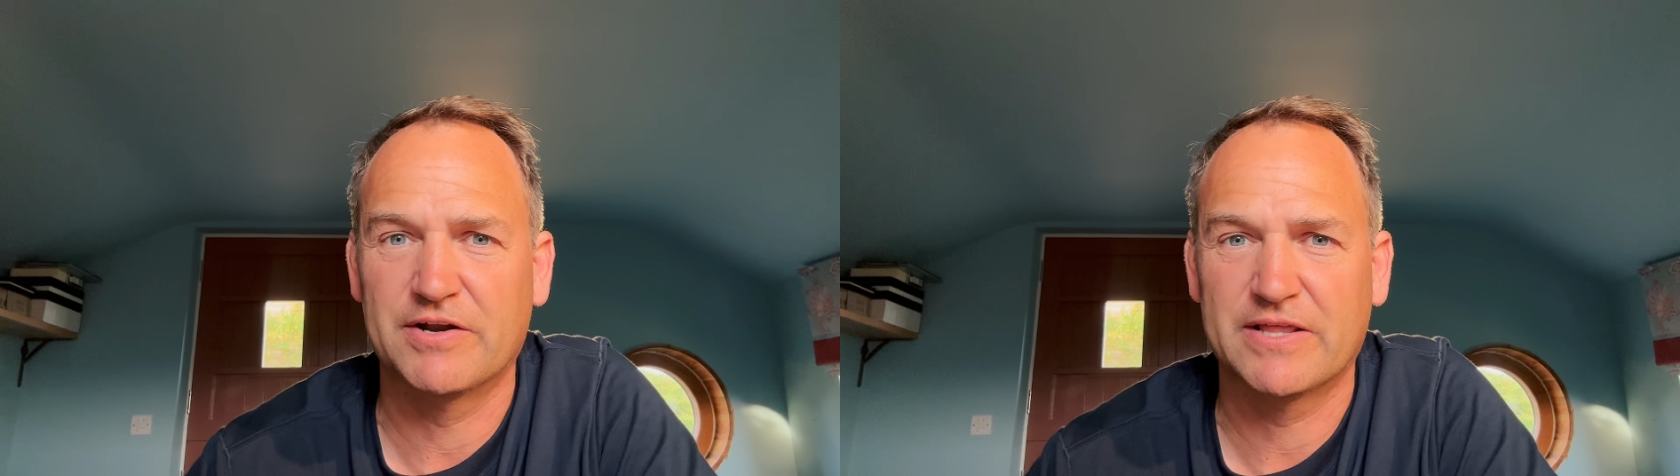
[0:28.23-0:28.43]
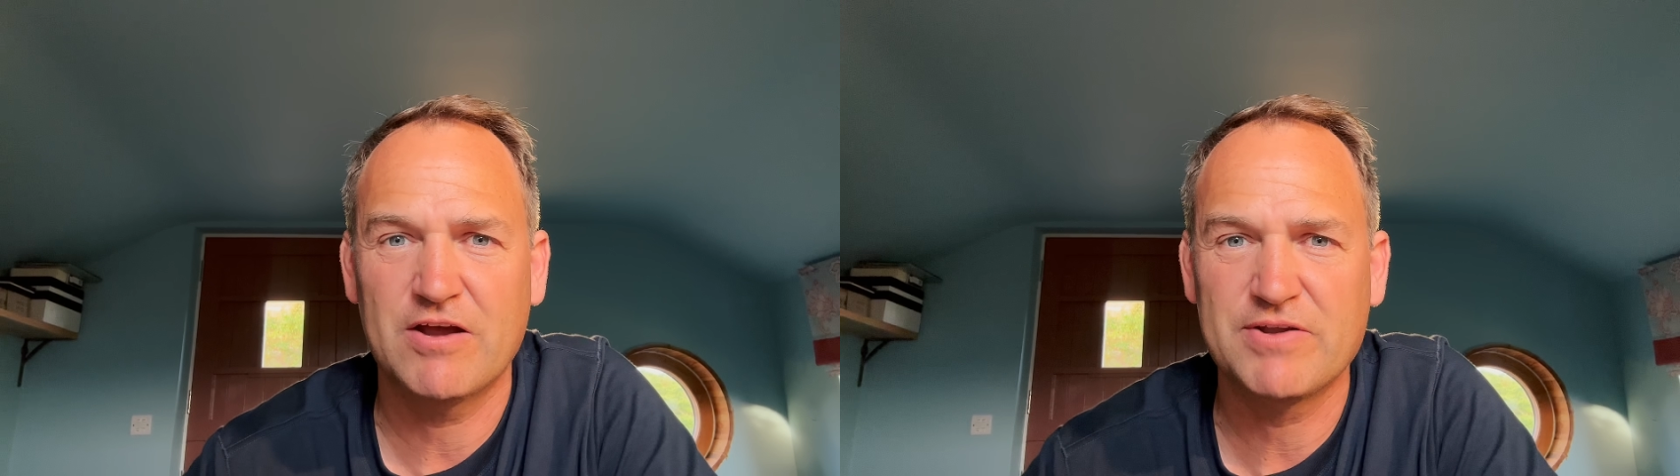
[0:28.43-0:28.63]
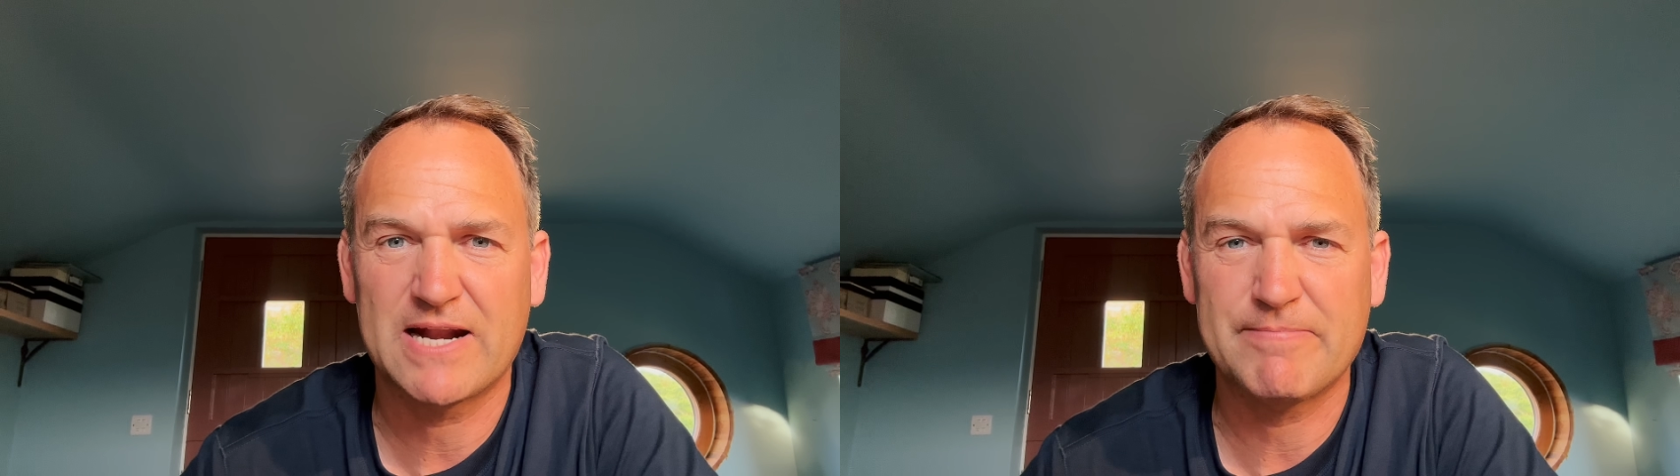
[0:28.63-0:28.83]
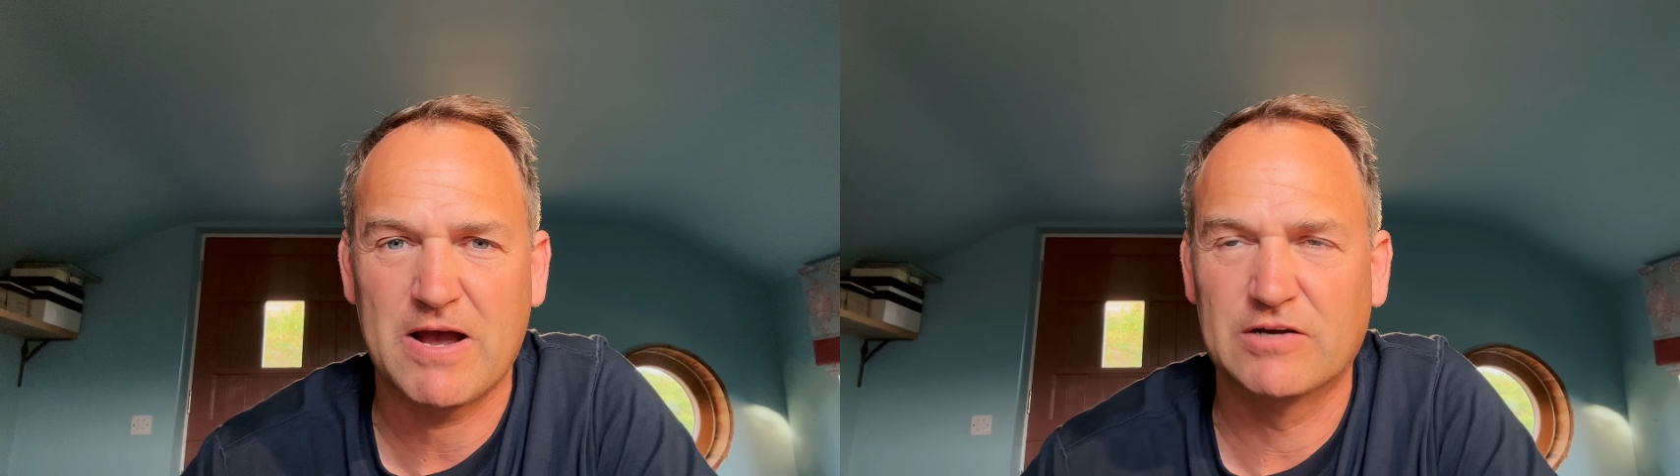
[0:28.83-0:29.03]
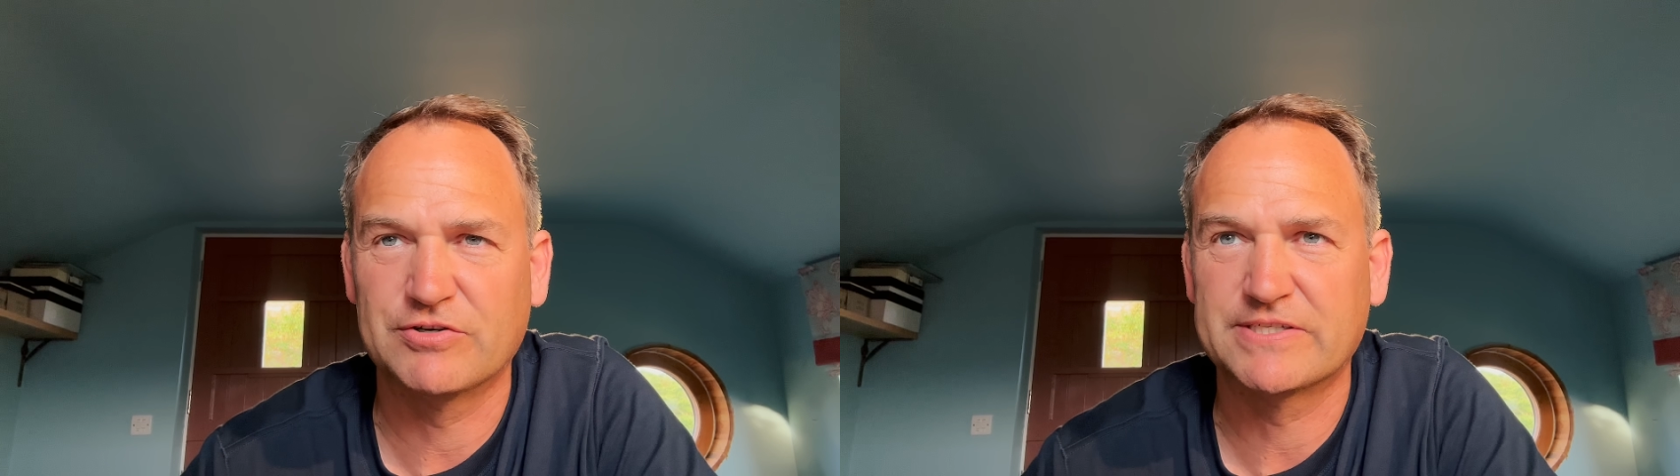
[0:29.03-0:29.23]
that only had about
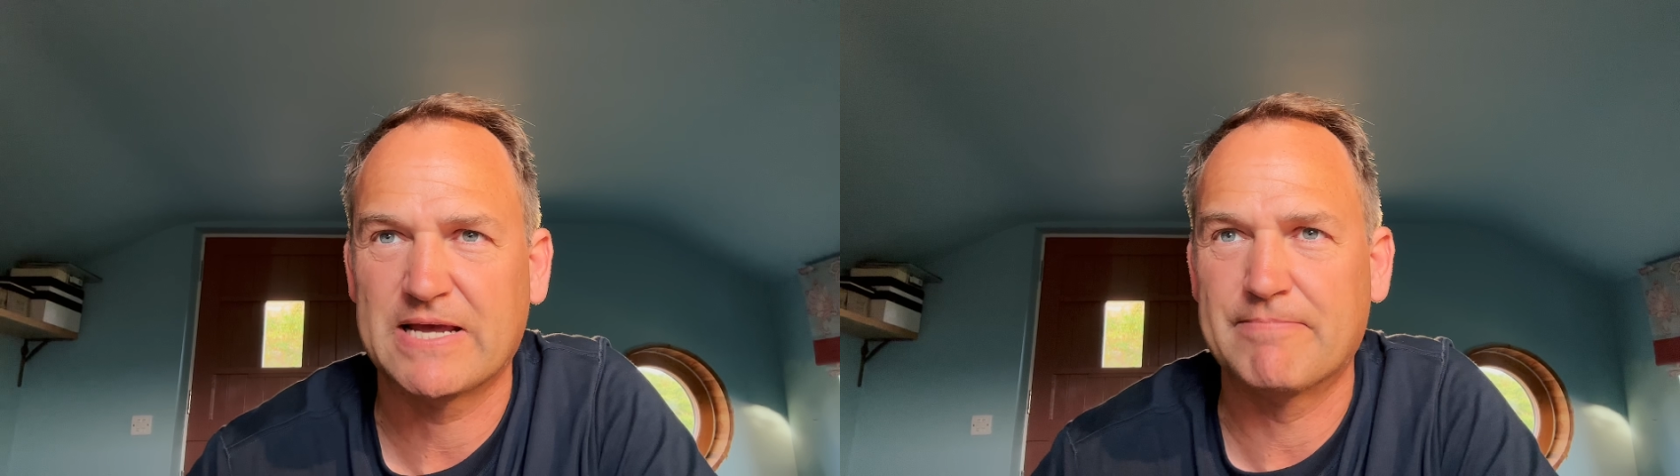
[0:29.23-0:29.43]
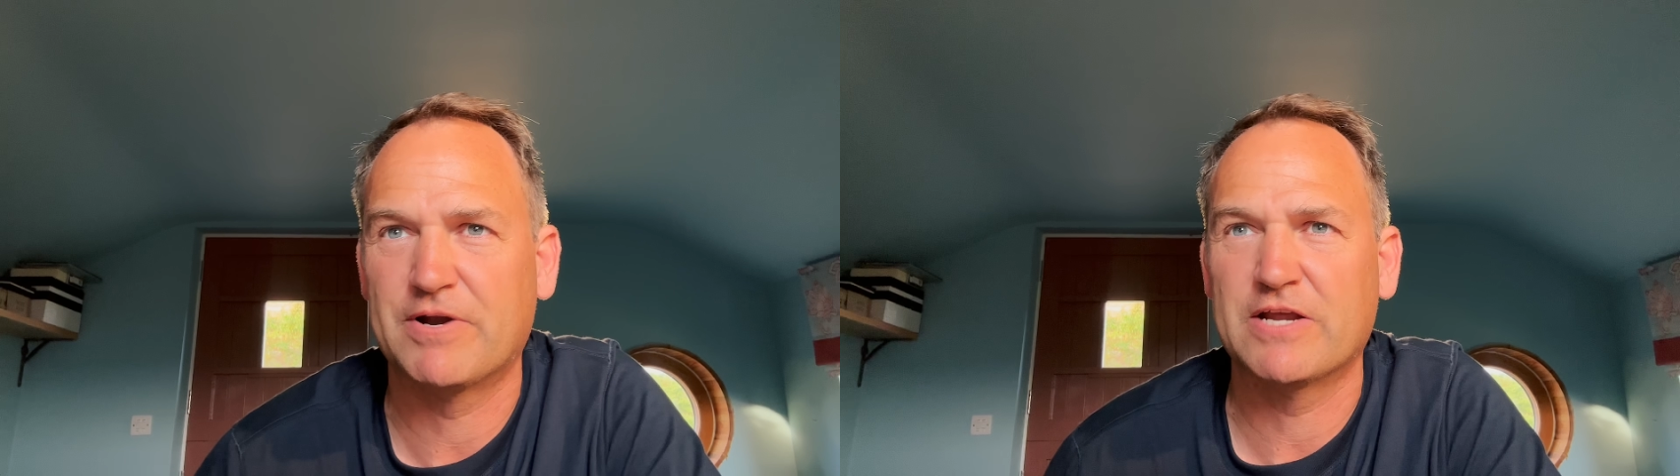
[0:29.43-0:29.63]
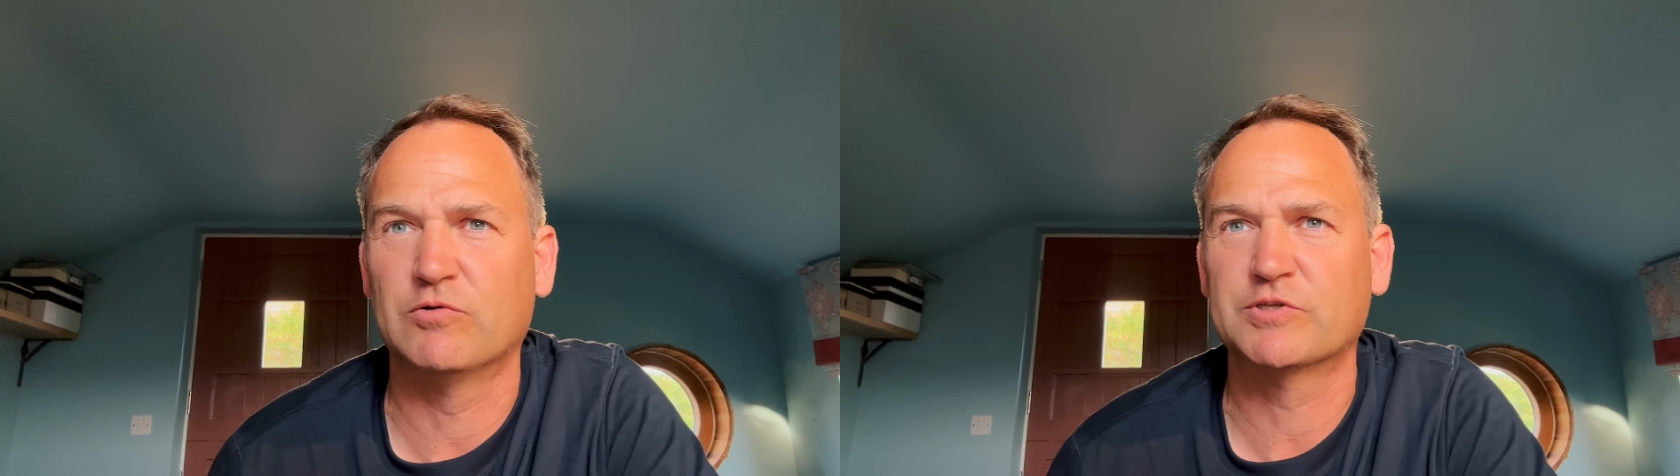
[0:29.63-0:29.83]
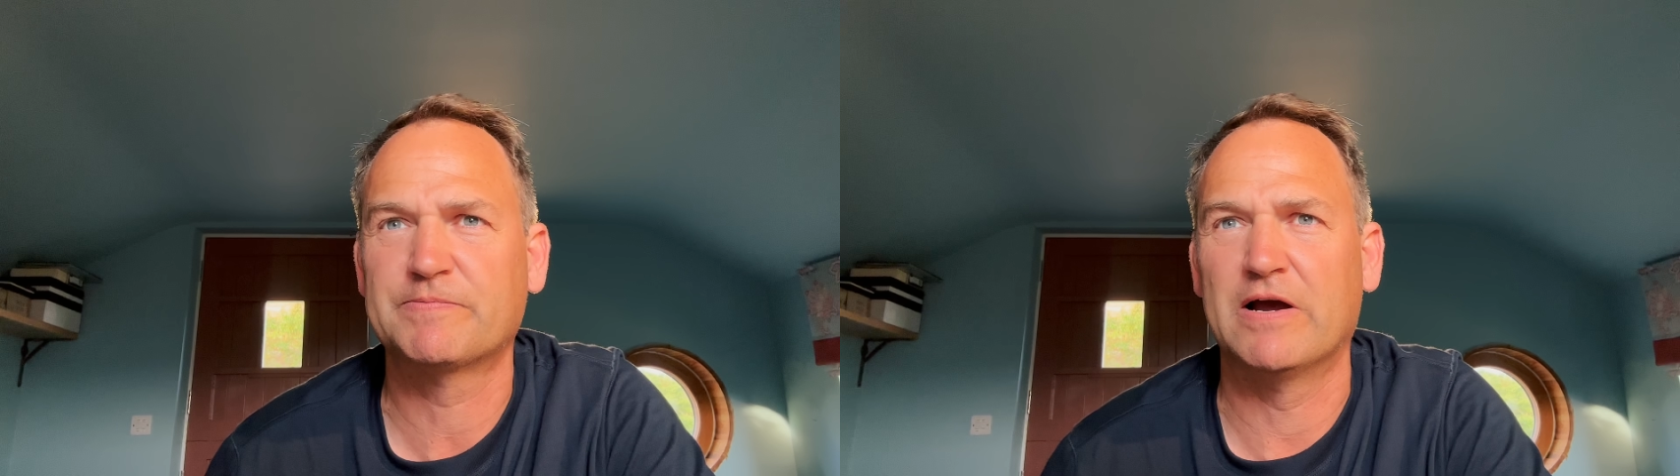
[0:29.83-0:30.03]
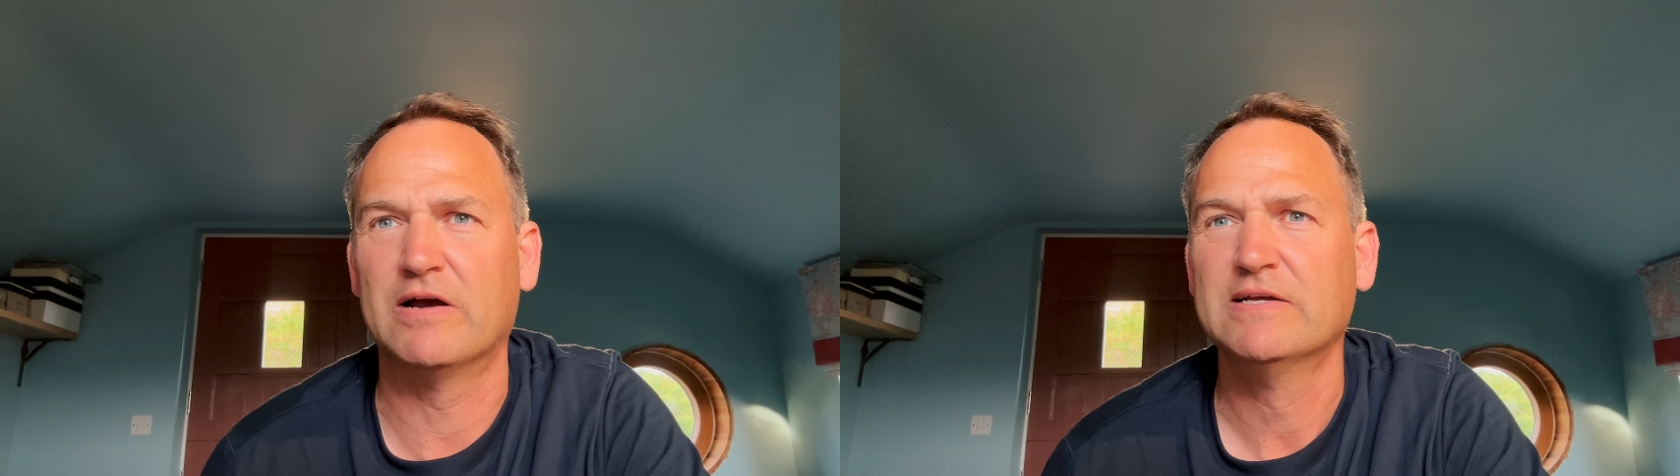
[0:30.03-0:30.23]
110 brake
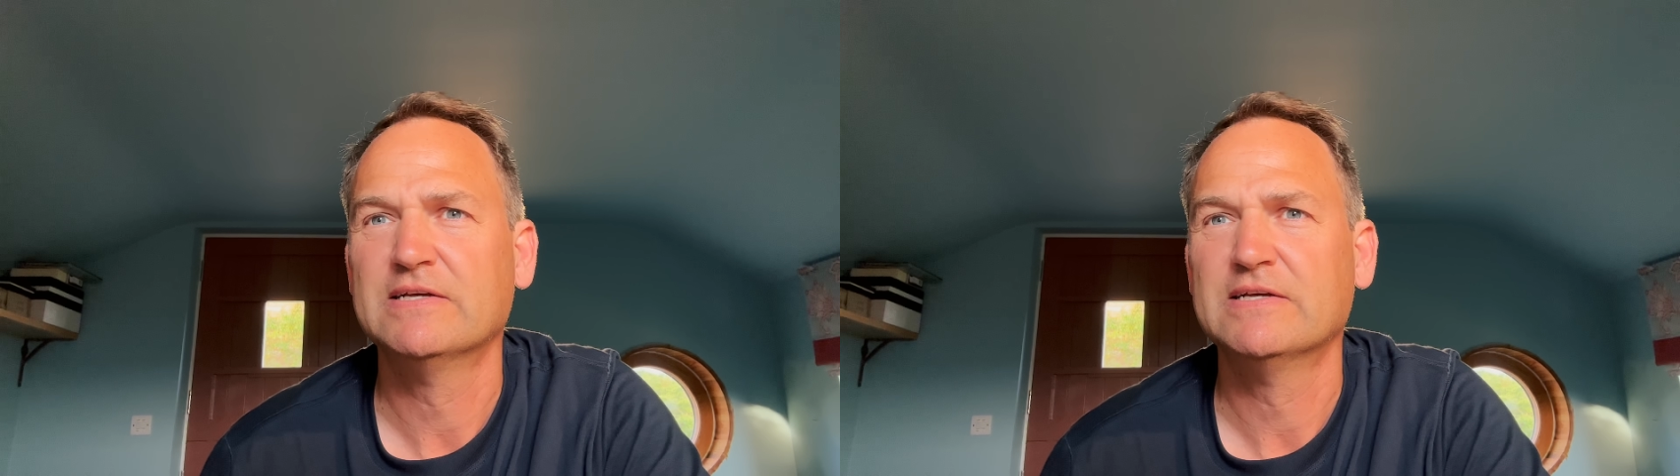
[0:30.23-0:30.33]
horsepower.